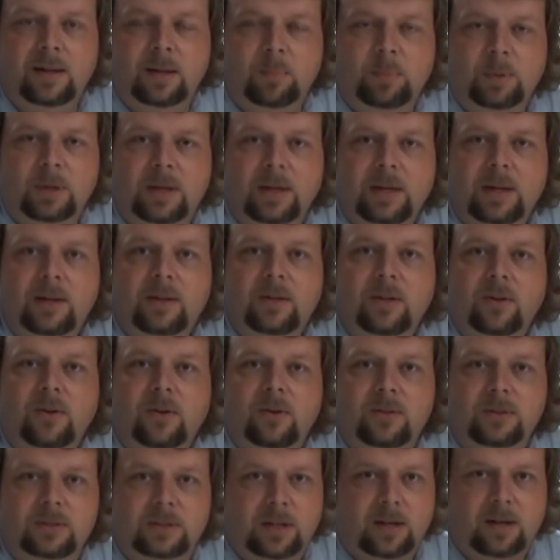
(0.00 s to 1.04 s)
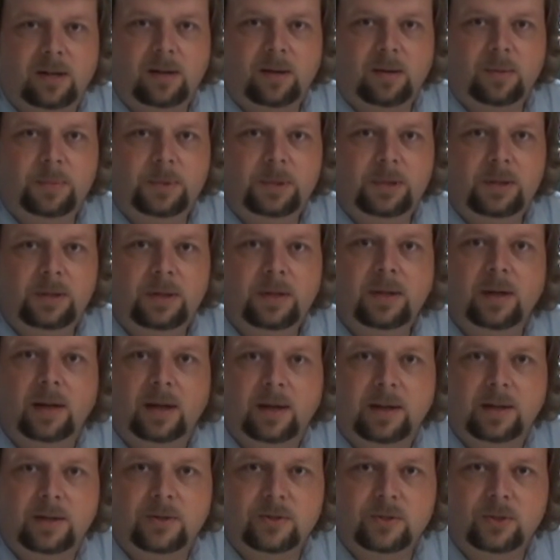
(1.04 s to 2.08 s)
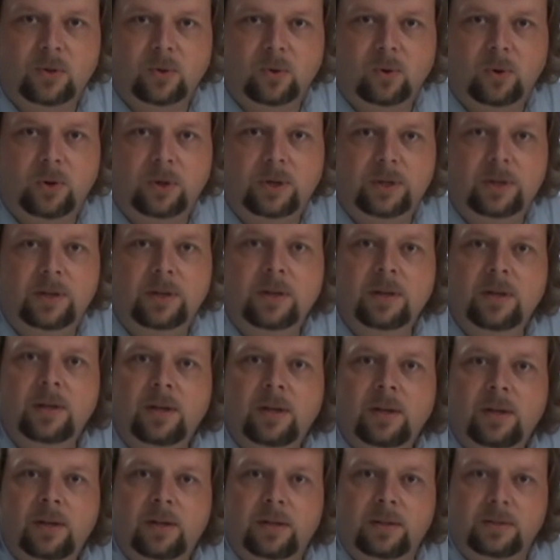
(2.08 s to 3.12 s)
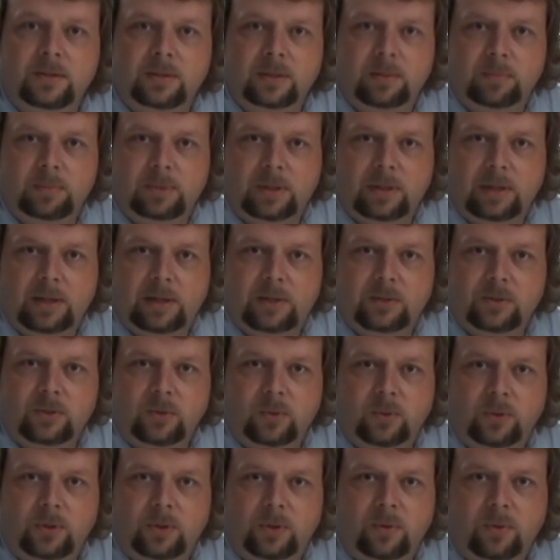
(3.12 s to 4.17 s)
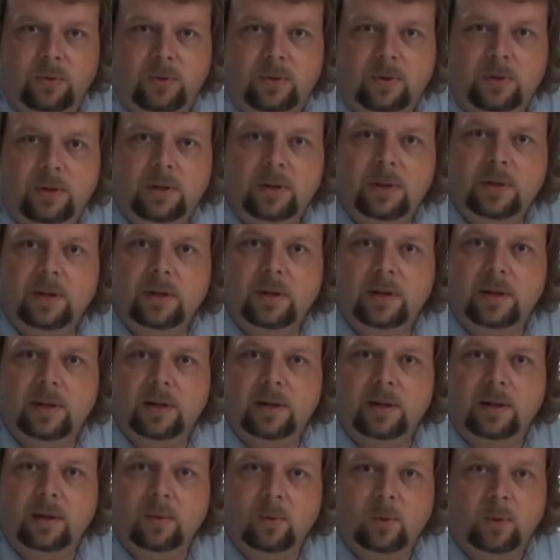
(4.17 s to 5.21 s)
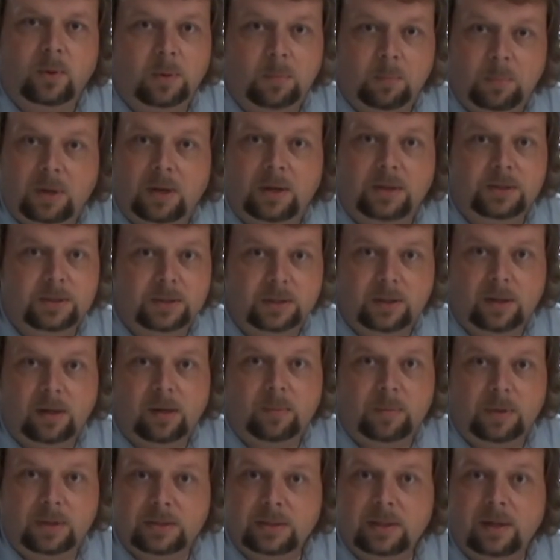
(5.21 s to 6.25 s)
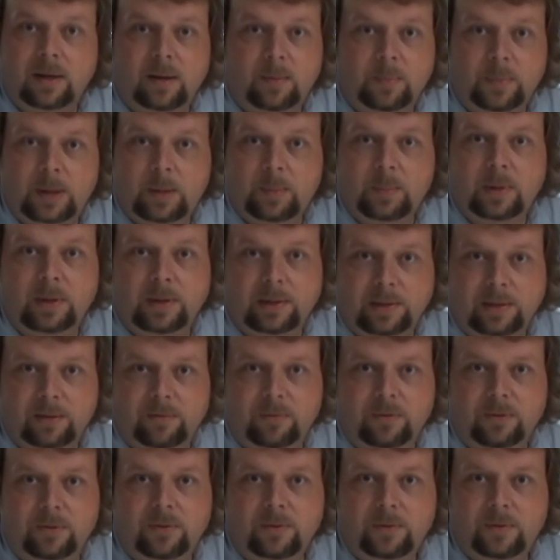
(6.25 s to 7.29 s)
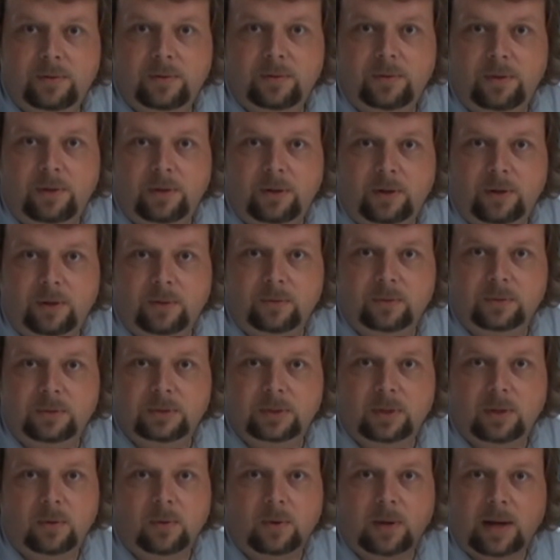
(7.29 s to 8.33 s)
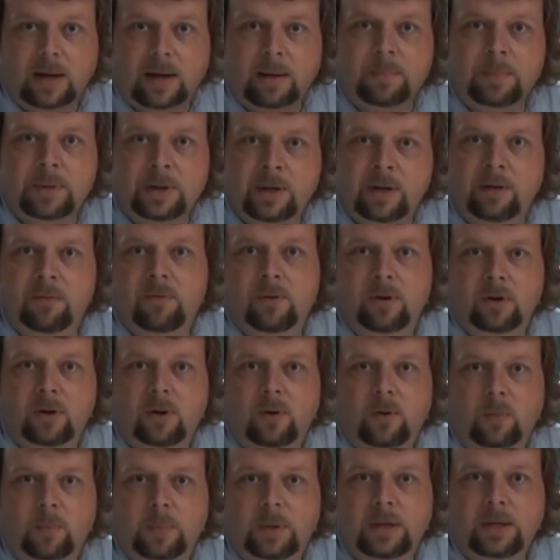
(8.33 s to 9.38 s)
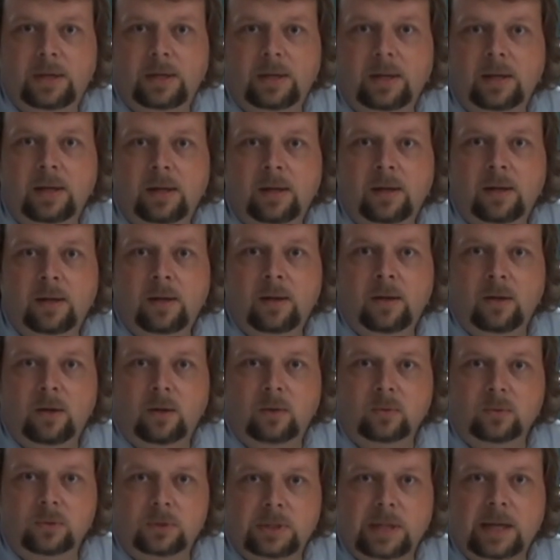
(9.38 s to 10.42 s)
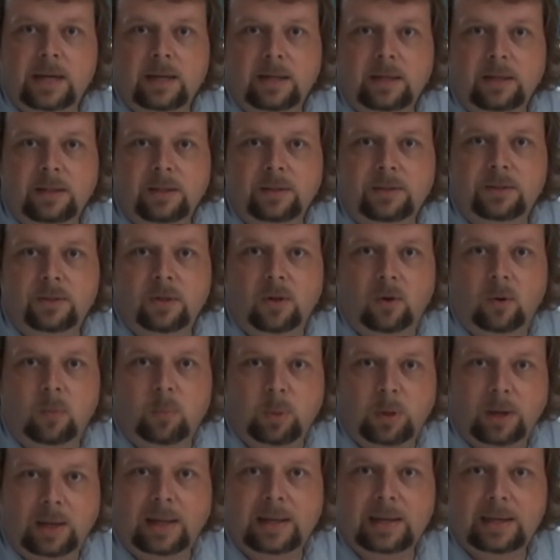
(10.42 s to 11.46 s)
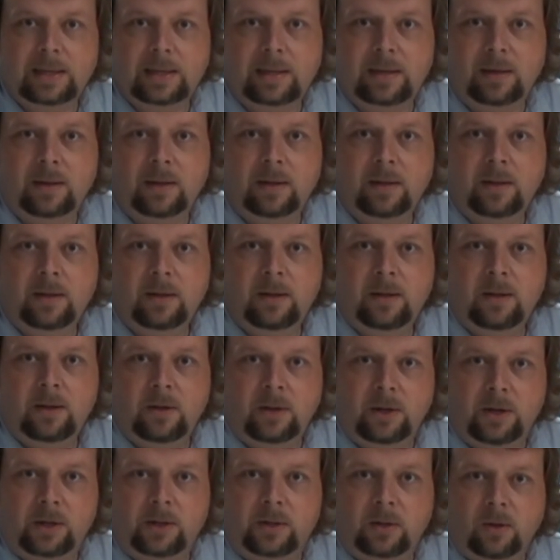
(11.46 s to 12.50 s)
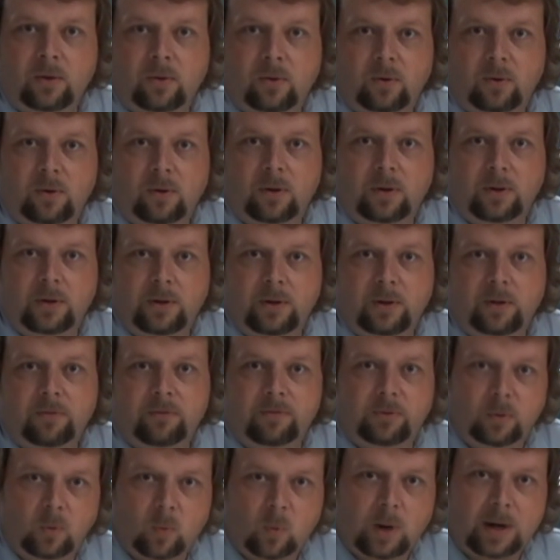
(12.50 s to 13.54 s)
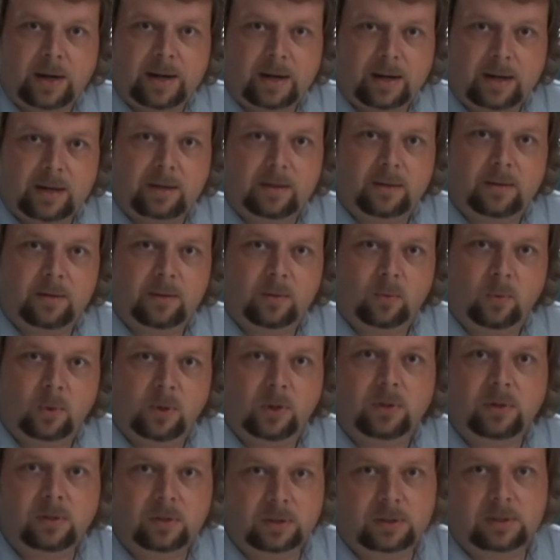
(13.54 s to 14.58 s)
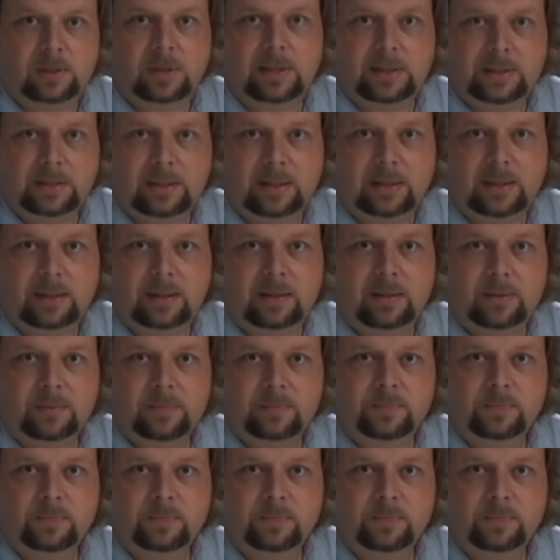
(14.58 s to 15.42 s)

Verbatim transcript: I play guitar as a hobby. I enjoy it. It's something I enjoy doing. I work in a body shop. That's how I make my living, you know. So I'm never going to be on stage or playing a guitar enough to wear it to where it looks like that